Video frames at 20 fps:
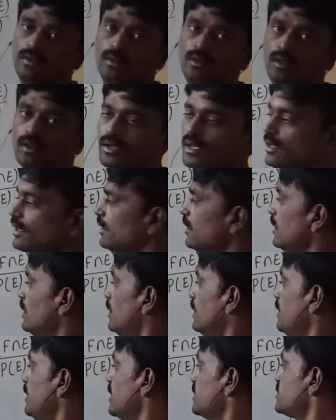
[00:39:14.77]
Okay.
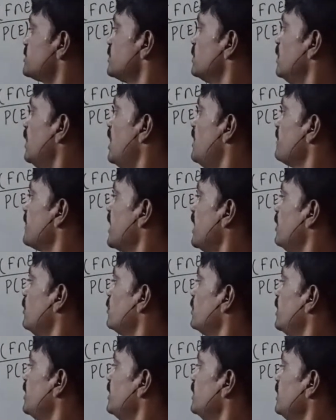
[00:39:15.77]
Next, I am
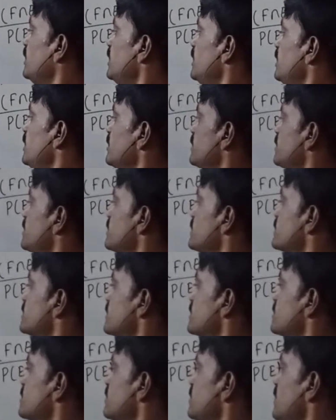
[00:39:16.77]
calculating E
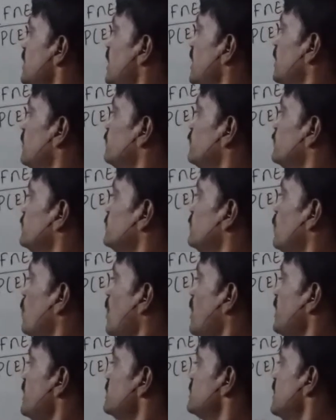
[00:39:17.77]
intersection F.
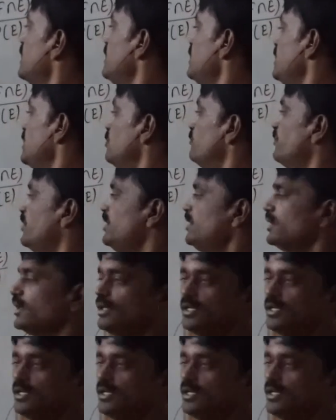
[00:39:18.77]
What is the event?